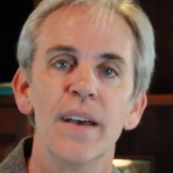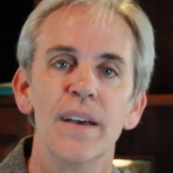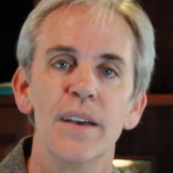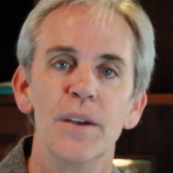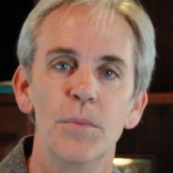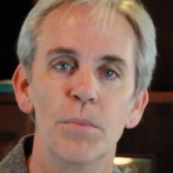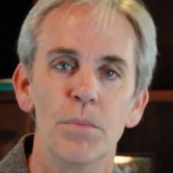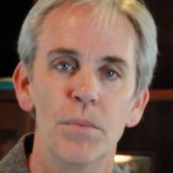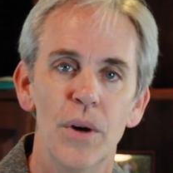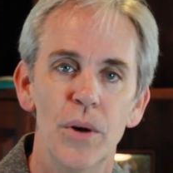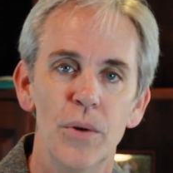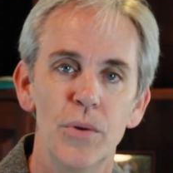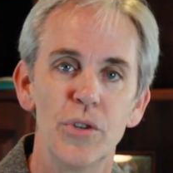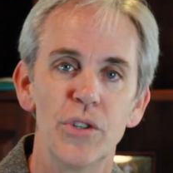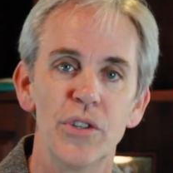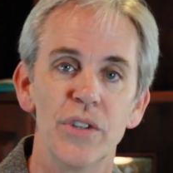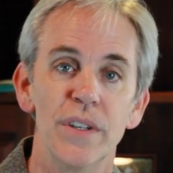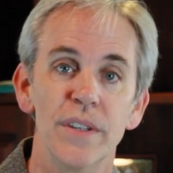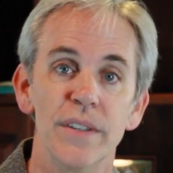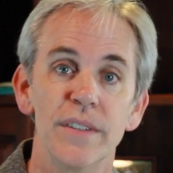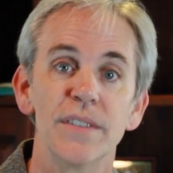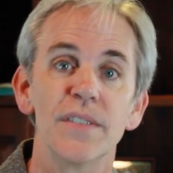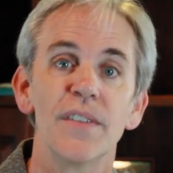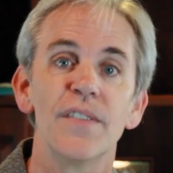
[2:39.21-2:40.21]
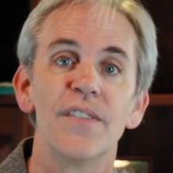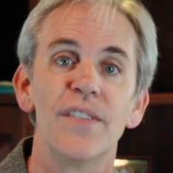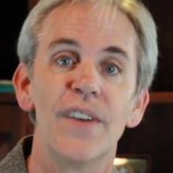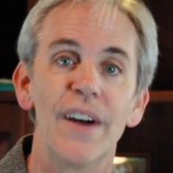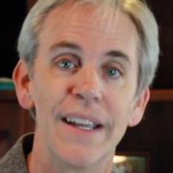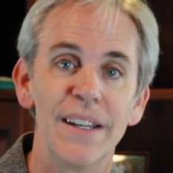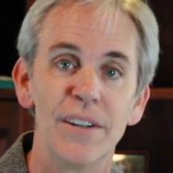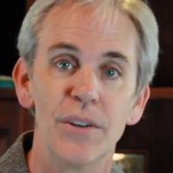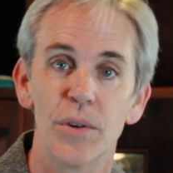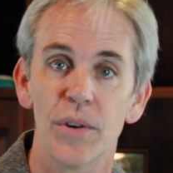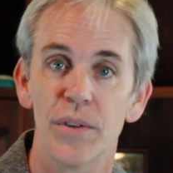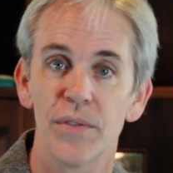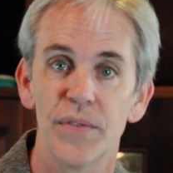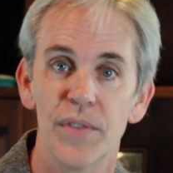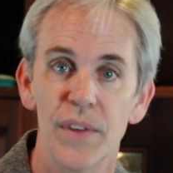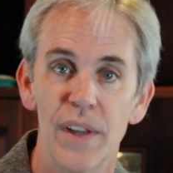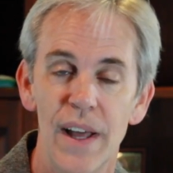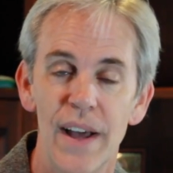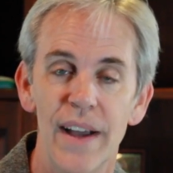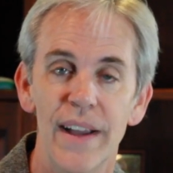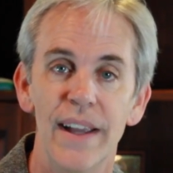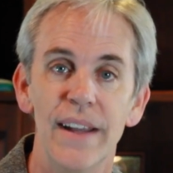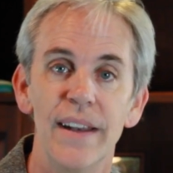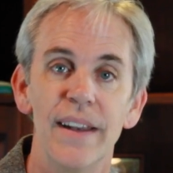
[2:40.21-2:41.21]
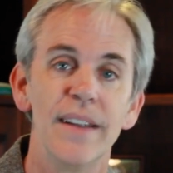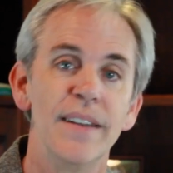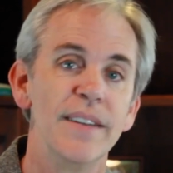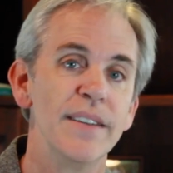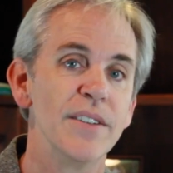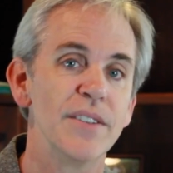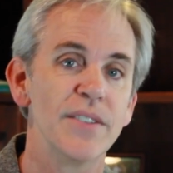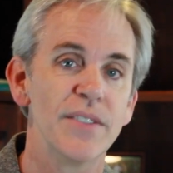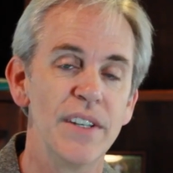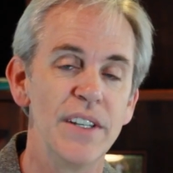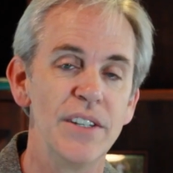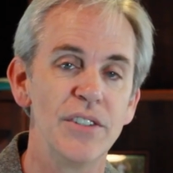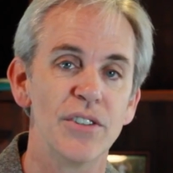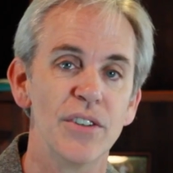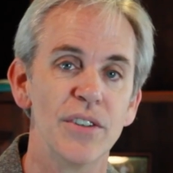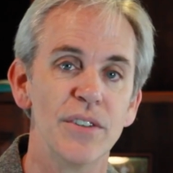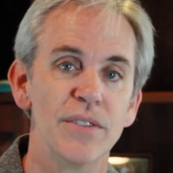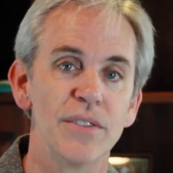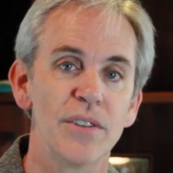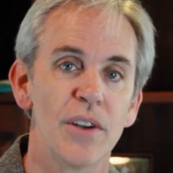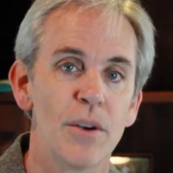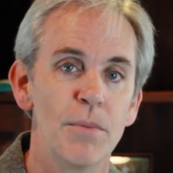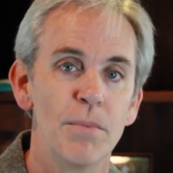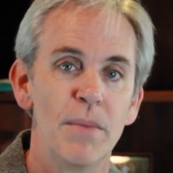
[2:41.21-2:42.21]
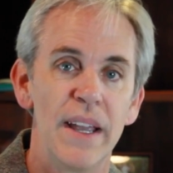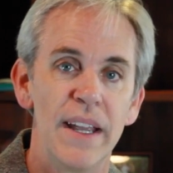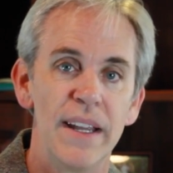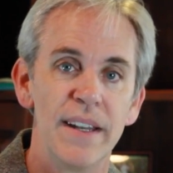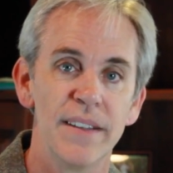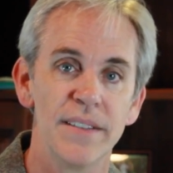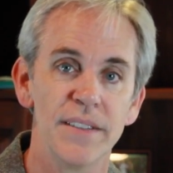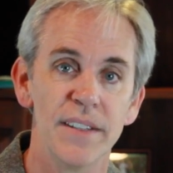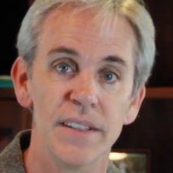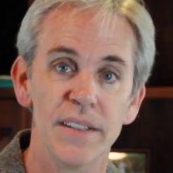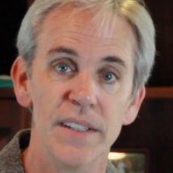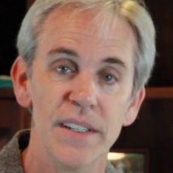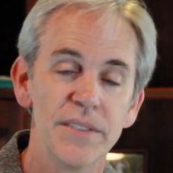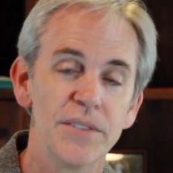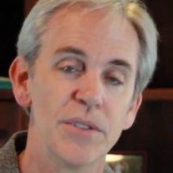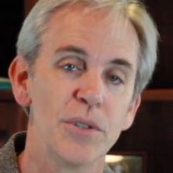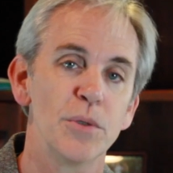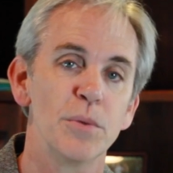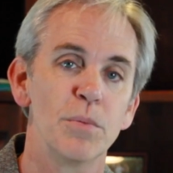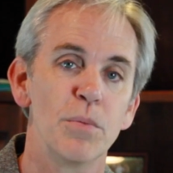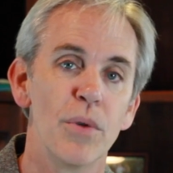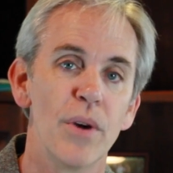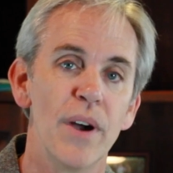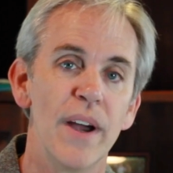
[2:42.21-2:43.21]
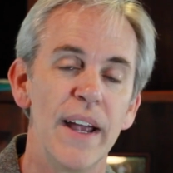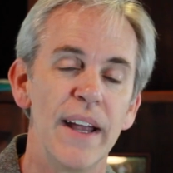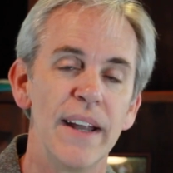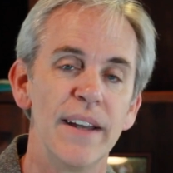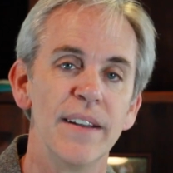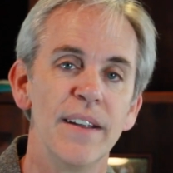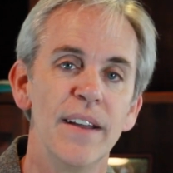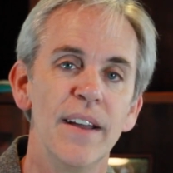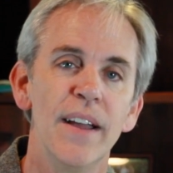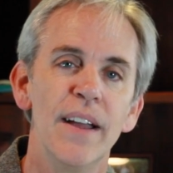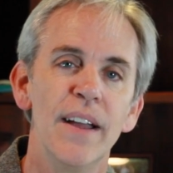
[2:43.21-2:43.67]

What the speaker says: Emotions, fight or flight, and decisions are made in the lizard brain.